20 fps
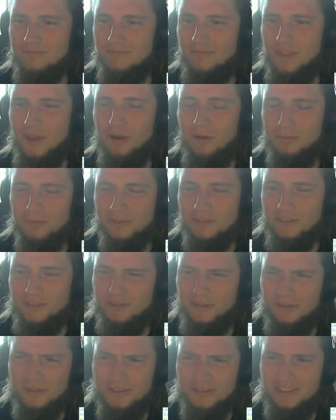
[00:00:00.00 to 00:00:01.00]
open
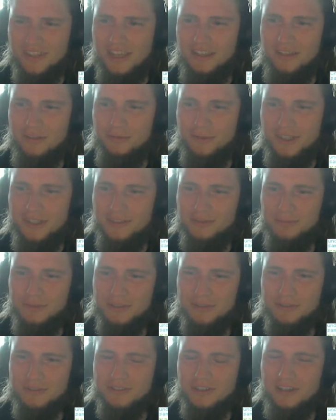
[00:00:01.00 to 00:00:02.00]
source anyways,
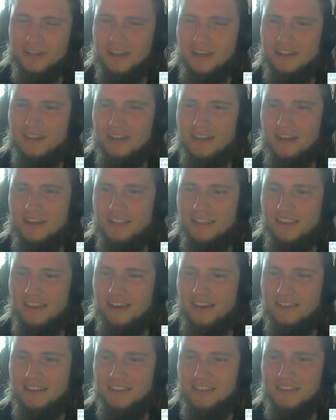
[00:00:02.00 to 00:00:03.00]
because I kind of like the
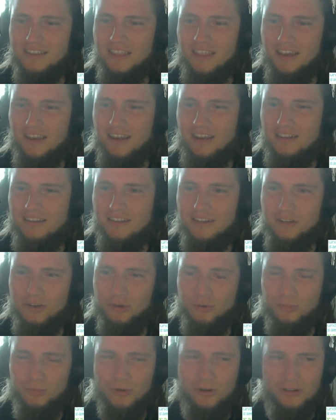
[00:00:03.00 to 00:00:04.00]
idea that I know
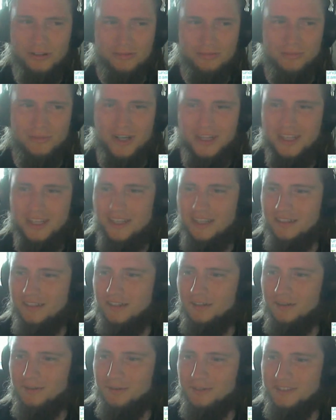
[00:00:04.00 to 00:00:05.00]
what my
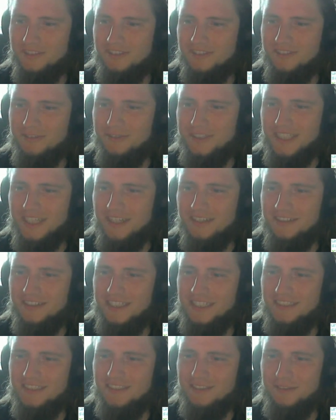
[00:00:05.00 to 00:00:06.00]
code is doing under
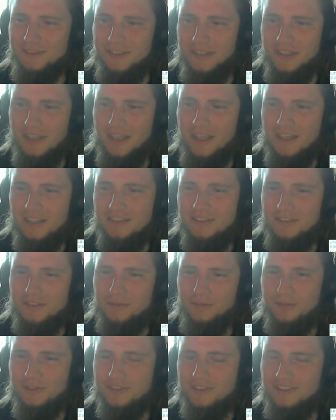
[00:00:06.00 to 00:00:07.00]
its hood. So it
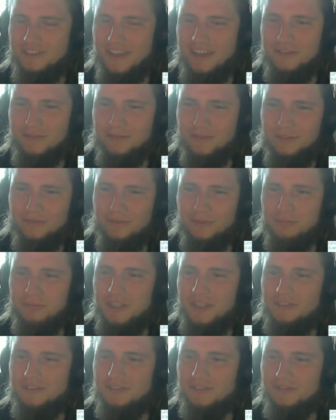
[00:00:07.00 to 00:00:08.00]
was natural for me
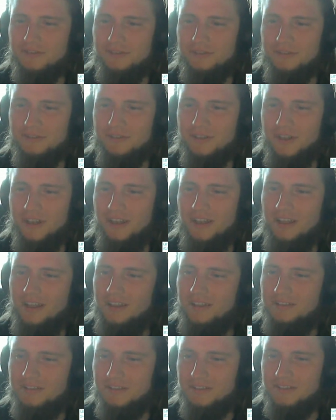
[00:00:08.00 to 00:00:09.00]
to
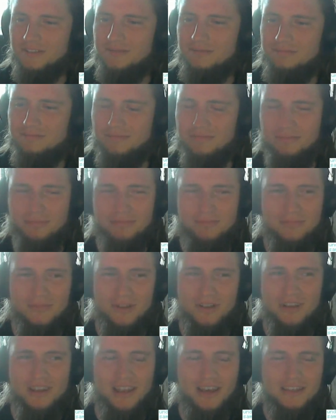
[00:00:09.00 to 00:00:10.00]
just
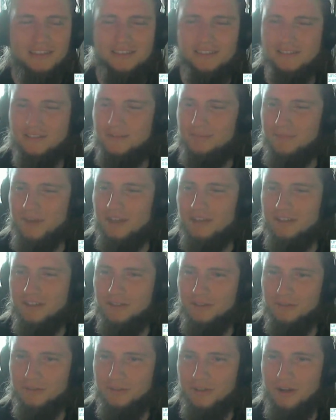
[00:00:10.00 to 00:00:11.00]
license my
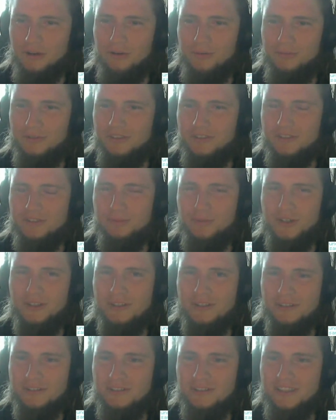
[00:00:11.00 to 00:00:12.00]
code open as
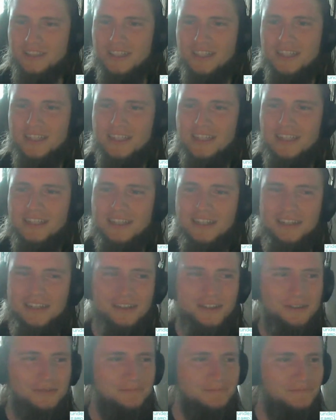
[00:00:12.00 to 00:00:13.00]
well.
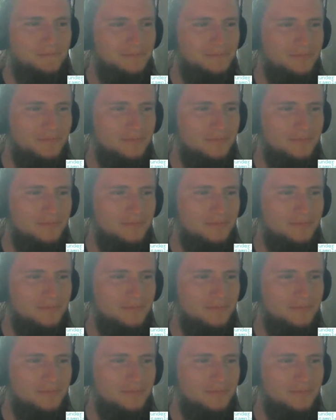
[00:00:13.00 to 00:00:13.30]
And